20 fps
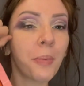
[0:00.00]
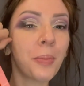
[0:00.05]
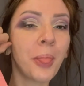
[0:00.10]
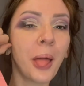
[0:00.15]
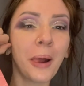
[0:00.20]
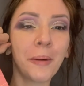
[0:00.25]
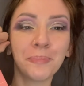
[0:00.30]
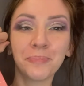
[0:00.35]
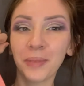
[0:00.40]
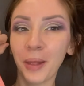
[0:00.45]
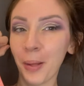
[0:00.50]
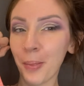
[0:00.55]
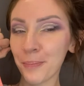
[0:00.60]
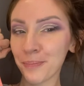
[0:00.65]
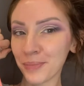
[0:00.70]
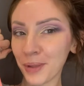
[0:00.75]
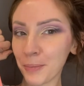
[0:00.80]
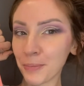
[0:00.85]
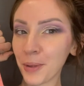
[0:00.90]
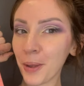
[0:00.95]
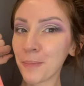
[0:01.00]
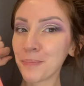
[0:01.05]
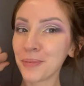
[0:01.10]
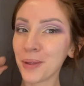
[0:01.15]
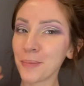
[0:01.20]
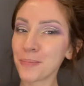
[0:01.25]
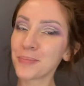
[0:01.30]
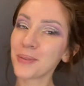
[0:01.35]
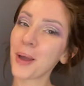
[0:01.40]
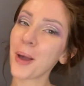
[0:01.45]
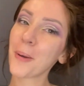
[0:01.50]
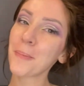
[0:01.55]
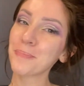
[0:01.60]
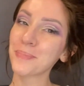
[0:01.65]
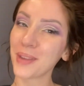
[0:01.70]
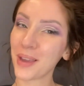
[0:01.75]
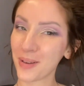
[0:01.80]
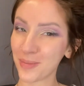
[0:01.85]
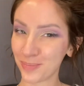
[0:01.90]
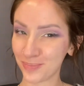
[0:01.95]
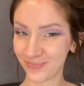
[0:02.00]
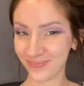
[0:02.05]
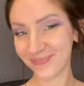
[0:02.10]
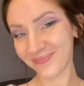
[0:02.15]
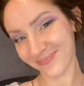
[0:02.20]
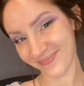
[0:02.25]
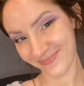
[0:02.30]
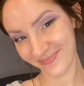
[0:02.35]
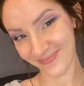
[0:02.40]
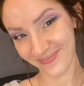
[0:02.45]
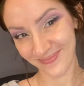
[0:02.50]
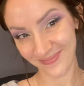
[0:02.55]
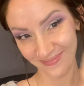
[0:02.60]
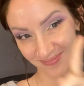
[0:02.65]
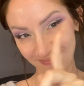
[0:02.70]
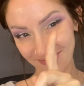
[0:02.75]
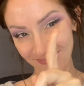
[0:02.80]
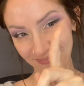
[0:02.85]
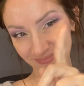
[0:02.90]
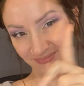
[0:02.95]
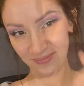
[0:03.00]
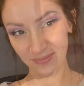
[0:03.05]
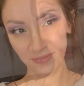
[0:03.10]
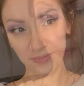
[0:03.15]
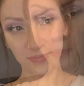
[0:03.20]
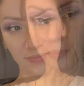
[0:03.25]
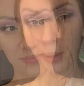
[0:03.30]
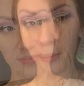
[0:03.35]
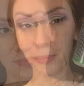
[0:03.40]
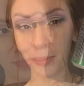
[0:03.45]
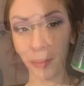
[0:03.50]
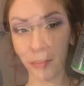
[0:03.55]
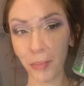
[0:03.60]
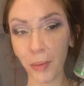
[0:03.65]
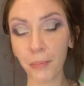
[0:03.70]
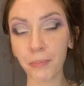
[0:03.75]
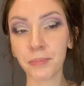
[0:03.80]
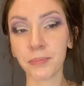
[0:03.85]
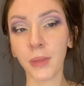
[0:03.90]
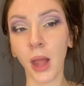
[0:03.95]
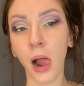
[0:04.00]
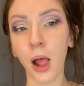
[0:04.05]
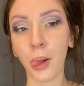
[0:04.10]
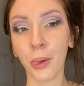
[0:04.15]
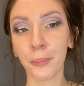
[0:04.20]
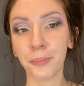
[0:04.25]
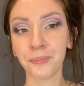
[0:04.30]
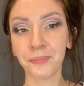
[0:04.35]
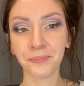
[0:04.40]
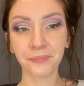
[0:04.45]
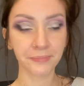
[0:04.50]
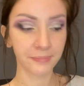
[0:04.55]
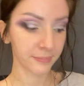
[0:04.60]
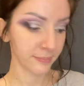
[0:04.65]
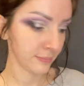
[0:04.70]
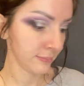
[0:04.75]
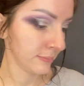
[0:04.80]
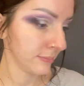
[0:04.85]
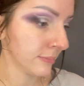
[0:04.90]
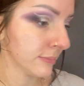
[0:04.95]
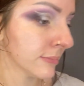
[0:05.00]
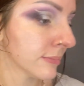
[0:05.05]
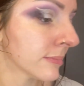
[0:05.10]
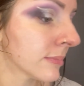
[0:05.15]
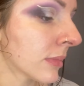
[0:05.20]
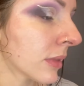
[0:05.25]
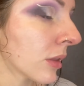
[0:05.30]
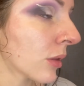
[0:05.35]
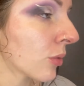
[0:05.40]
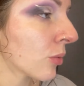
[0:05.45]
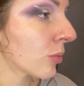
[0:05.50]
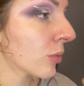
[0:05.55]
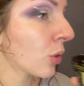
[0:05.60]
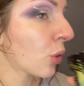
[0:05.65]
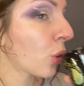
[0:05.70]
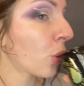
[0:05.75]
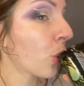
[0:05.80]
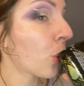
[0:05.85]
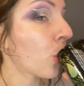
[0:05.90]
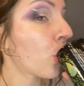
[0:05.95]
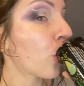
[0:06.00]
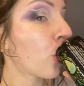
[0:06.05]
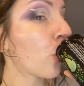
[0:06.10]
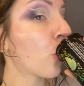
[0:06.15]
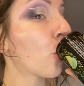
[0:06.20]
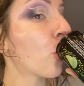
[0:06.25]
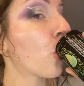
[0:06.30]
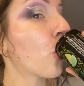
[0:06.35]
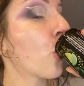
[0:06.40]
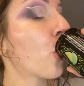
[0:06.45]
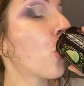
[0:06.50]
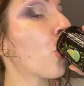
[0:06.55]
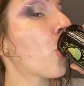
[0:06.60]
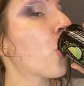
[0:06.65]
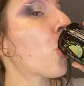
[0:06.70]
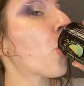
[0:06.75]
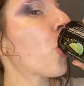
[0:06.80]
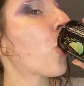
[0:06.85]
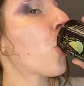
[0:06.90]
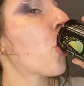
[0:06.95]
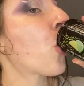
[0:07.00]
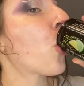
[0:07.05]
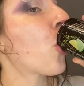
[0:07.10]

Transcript: longer time than I thought because I needed to eat some vegan shawarma and have a drink, evidently.